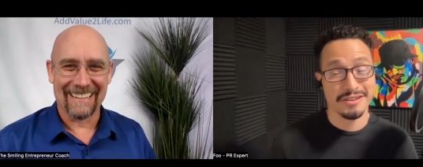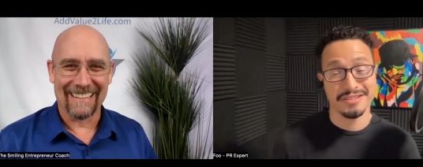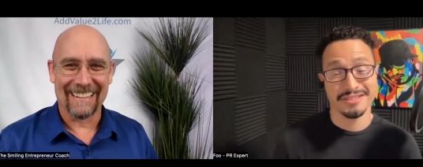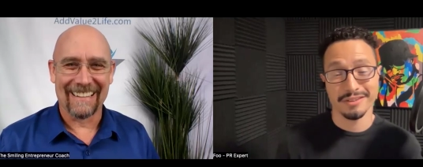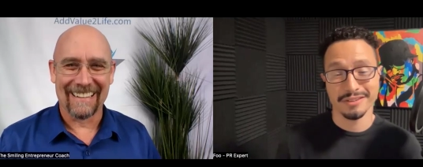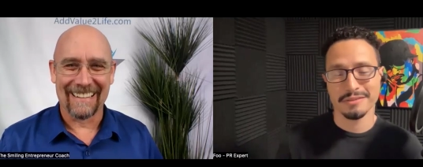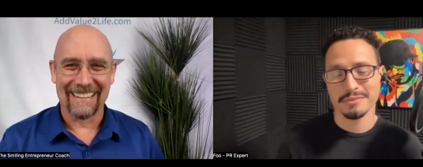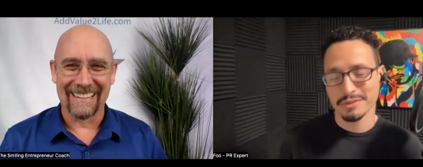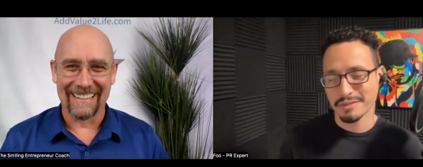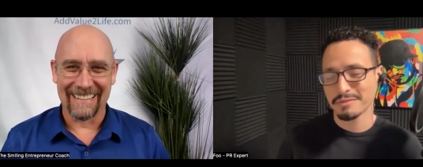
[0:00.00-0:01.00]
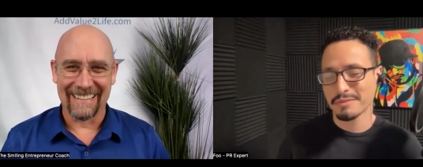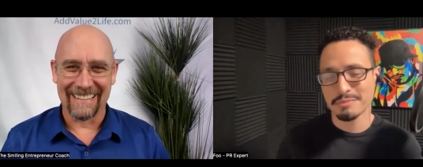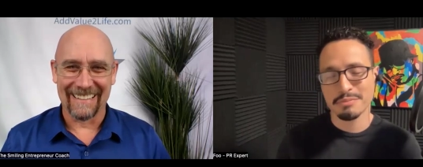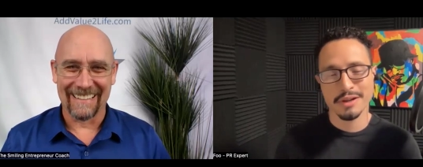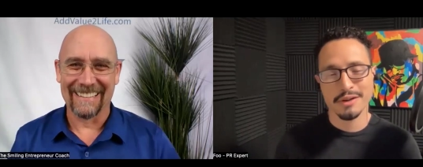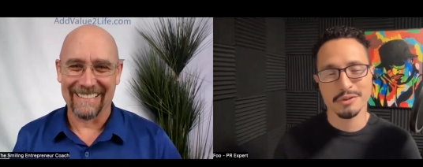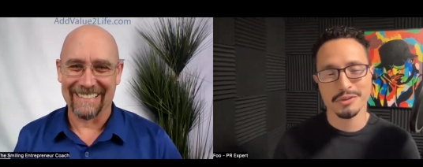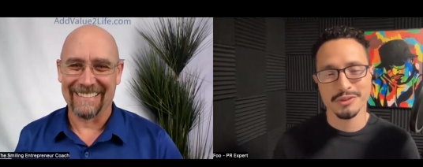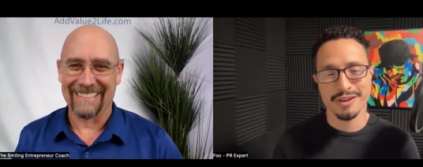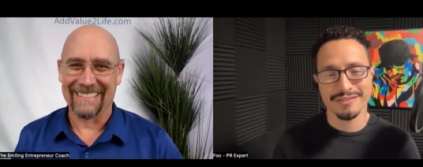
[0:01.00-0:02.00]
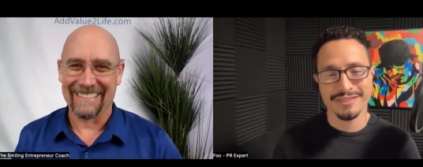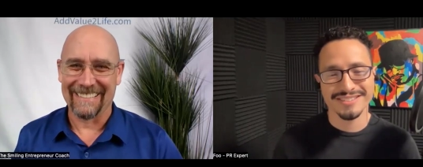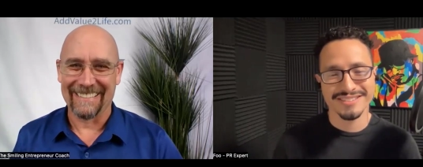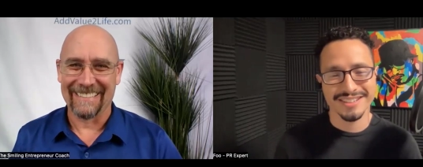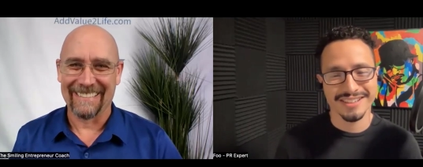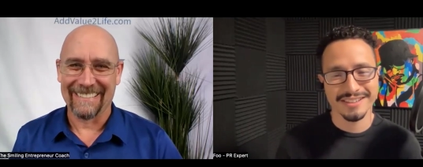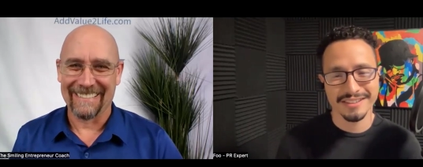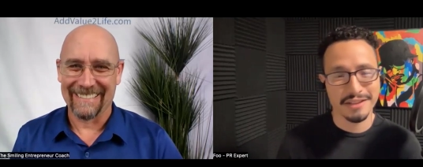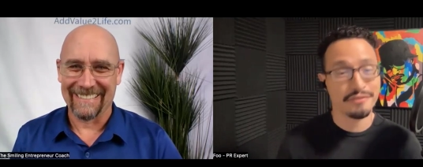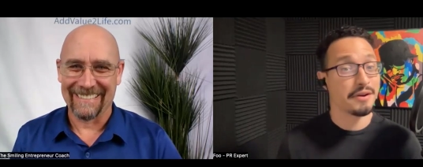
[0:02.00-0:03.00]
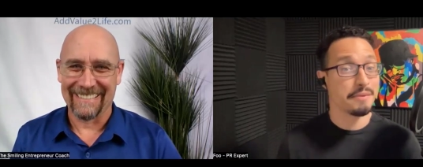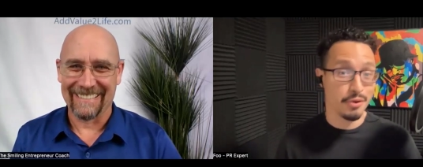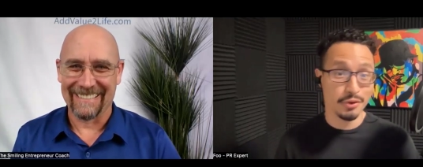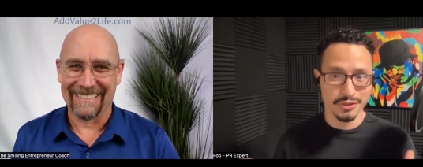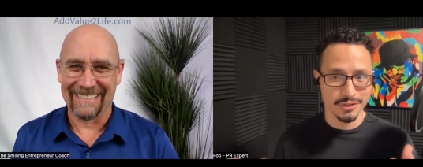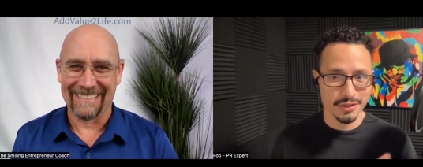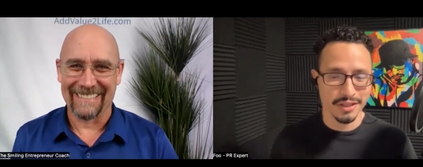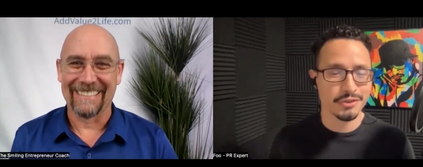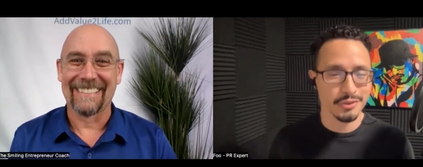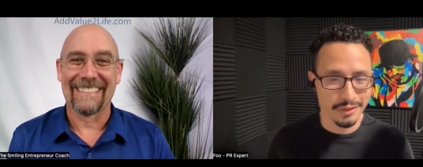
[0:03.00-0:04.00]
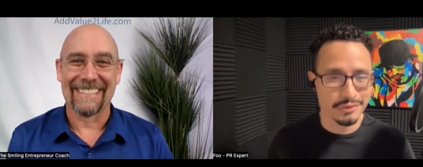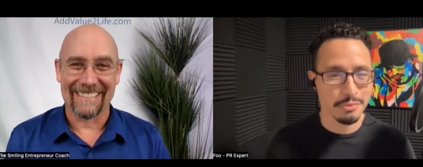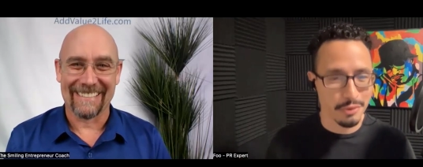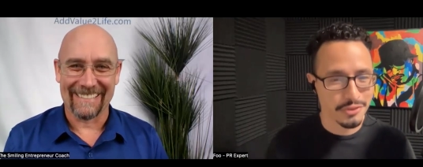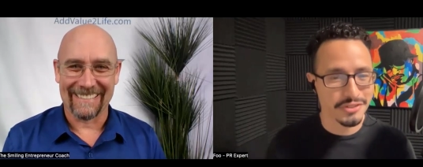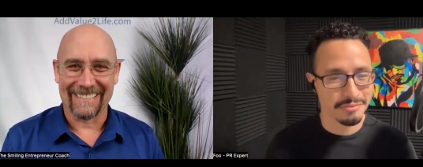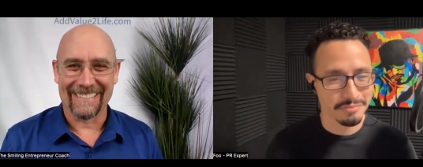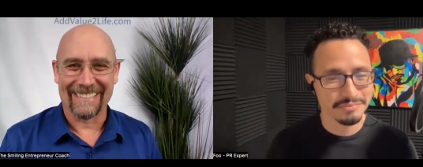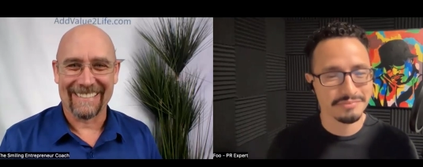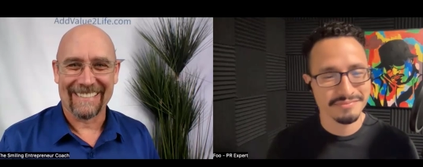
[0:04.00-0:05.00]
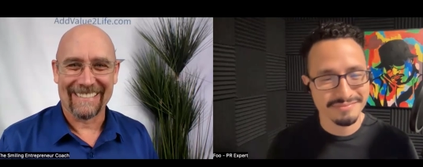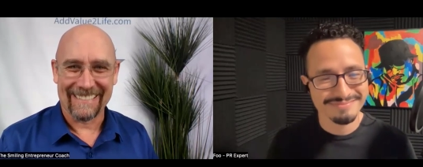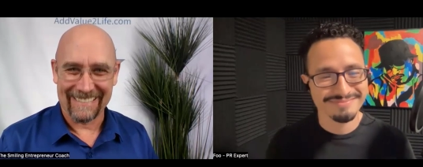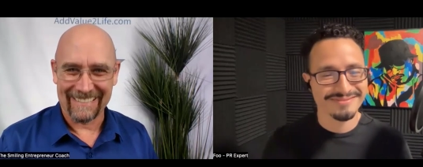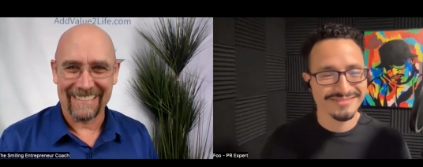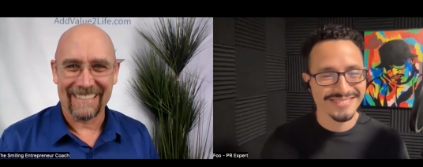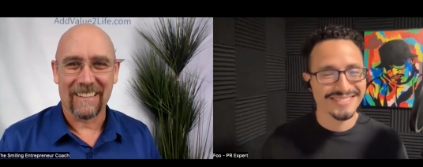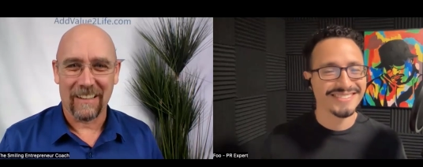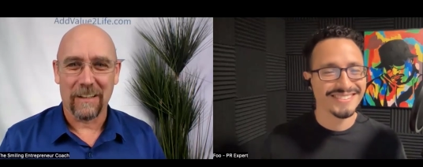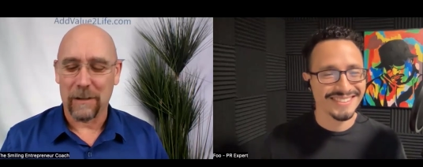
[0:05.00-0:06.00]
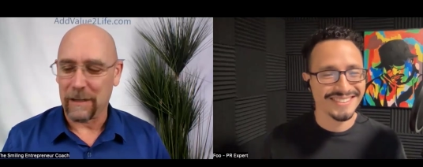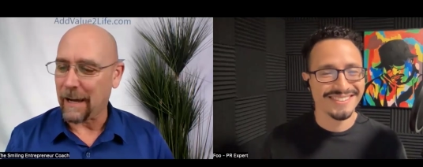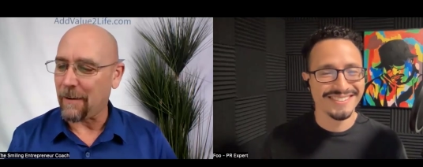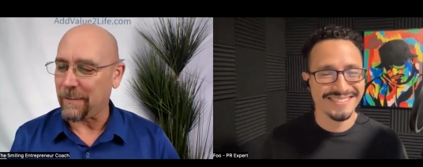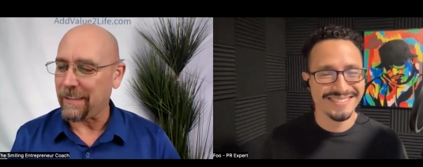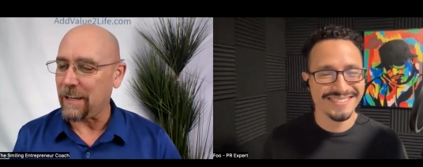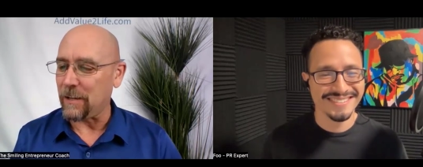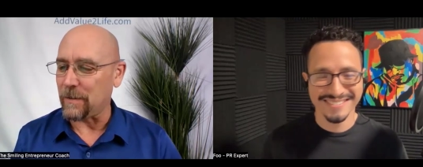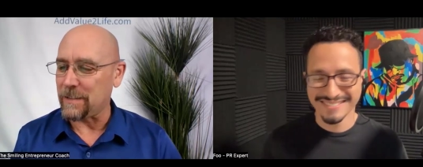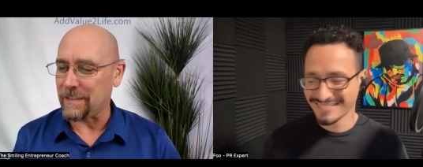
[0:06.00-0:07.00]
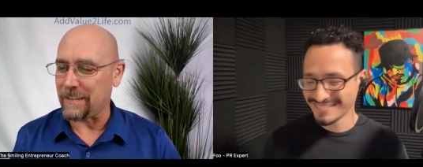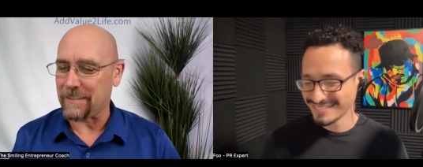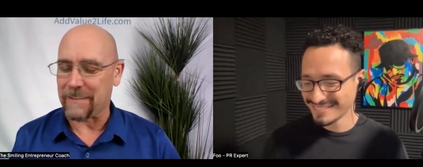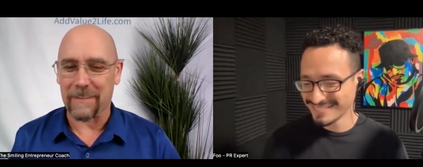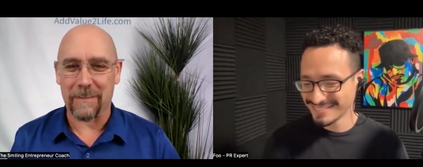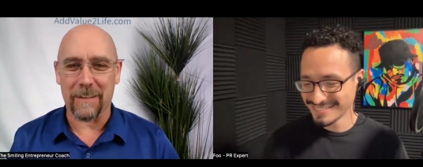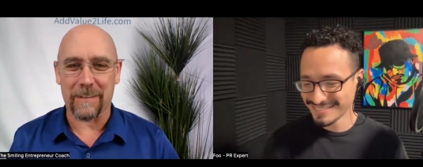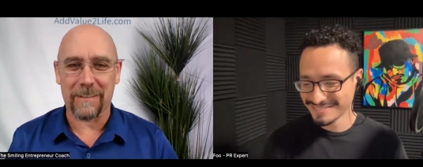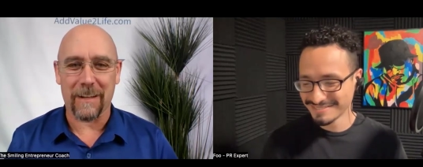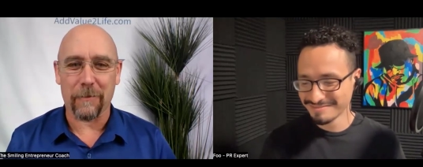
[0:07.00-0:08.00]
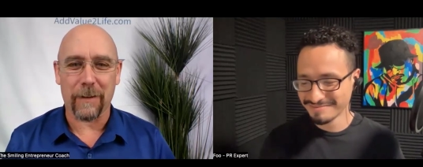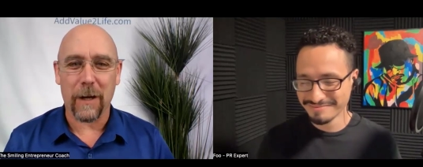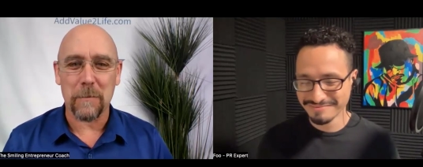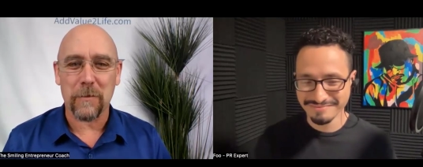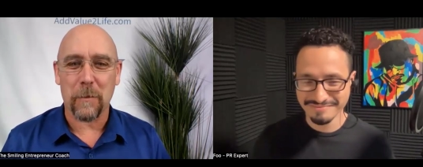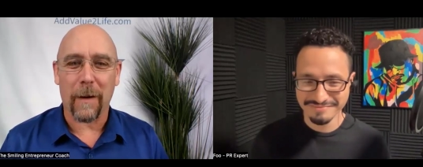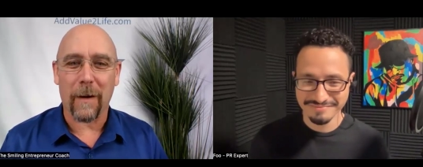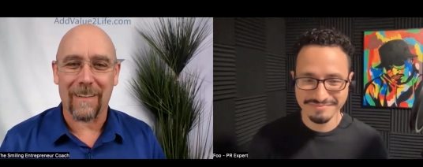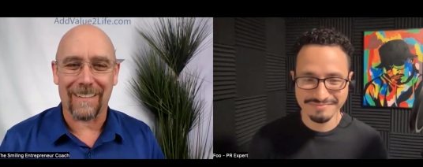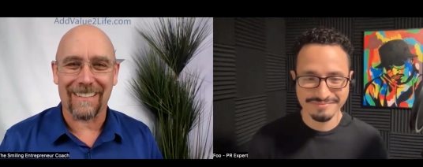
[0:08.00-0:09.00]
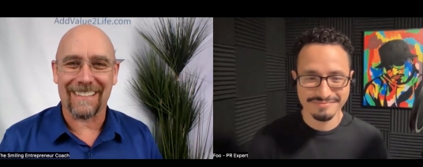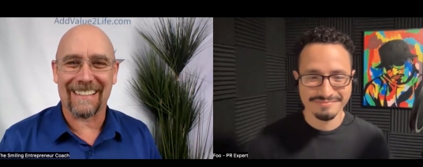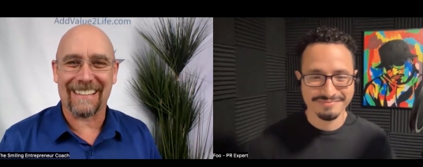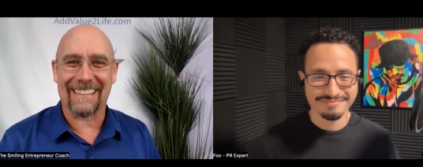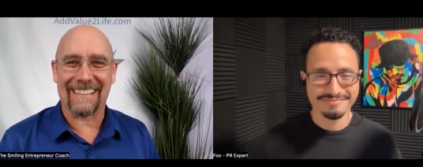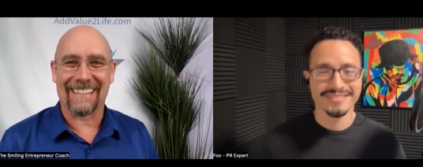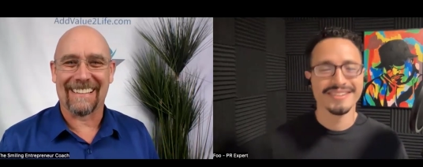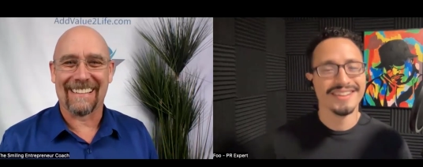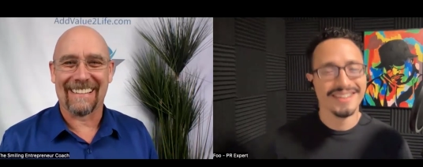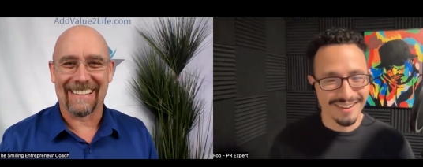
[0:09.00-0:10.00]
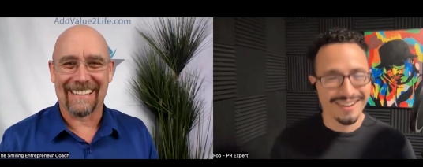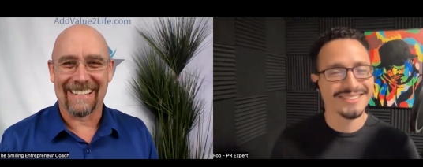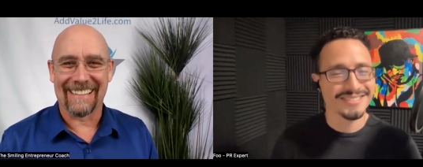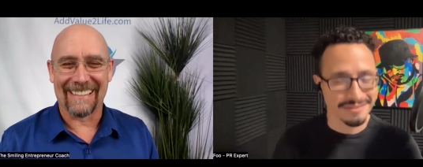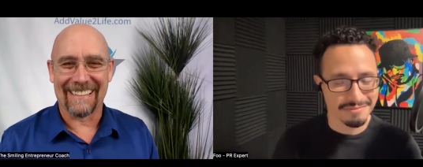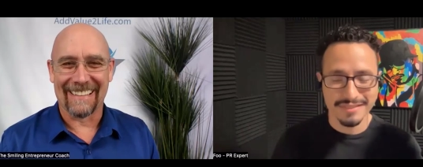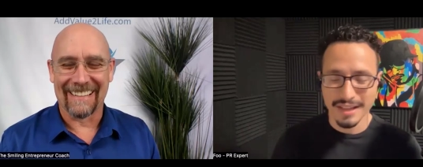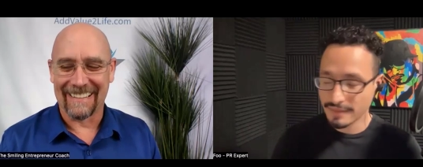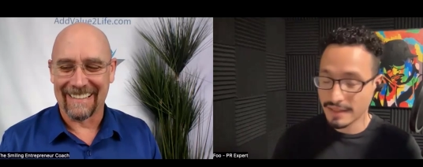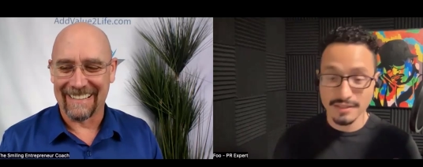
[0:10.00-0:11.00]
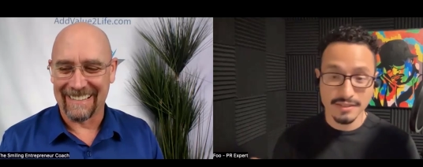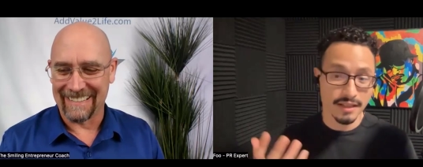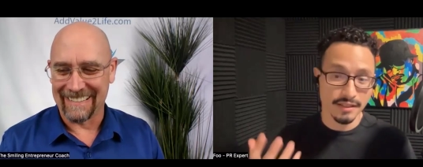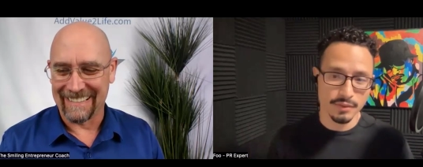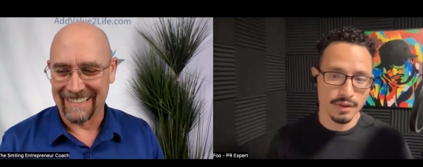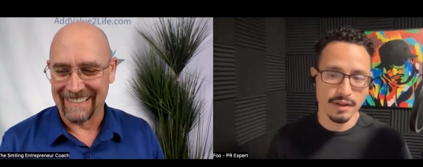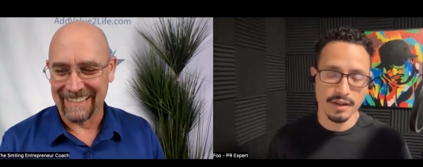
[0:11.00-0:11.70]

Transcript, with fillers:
Speaker 1: hear this all the time so it's, it's pretty cool to have this uh, different approach to, into the entrepreneurship
Speaker 2: yeah well, oh. thank you it's it's it's definitely comes from my heart
Speaker 1: awesome I, that's that's why